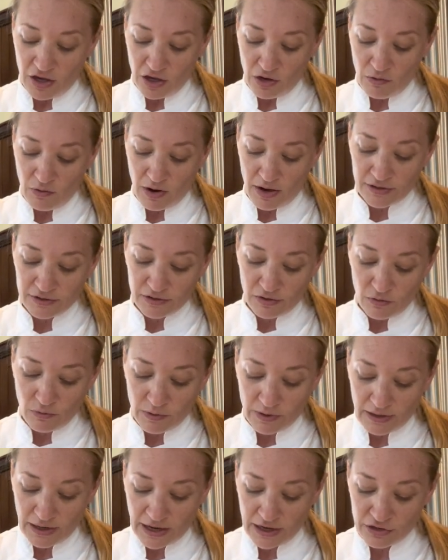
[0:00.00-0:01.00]
You also
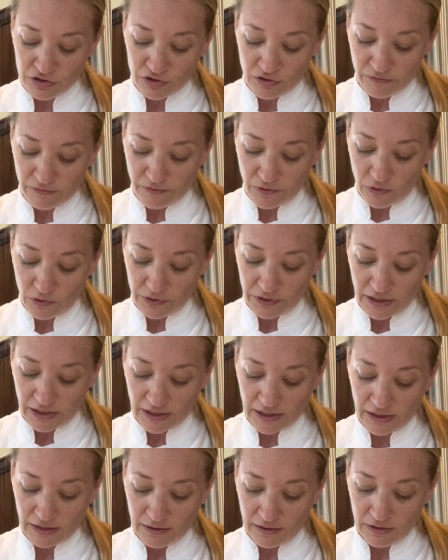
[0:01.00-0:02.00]
want, as you're folding
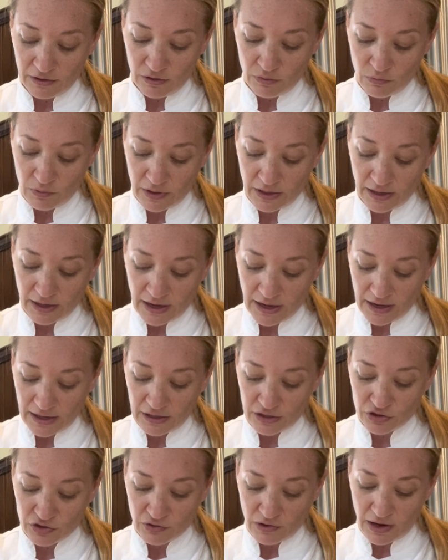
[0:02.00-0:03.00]
it, you want to
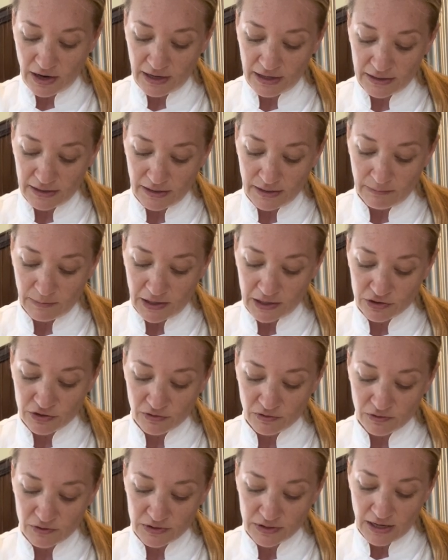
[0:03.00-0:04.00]
kind of try and make
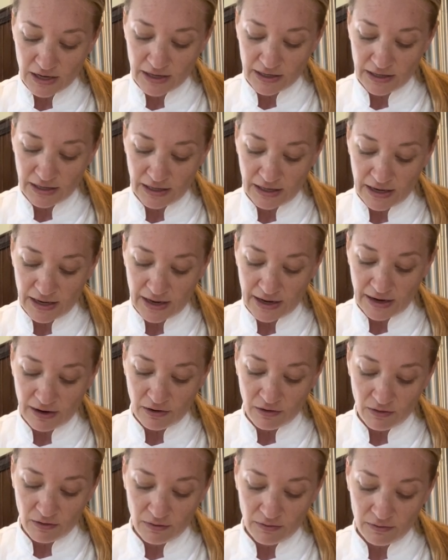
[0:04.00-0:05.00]
sure there's not any
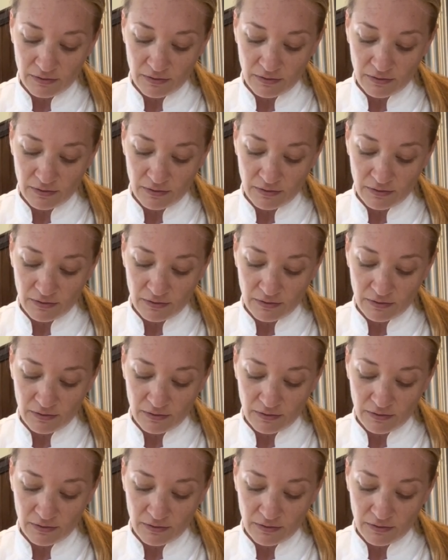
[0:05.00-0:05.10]
air.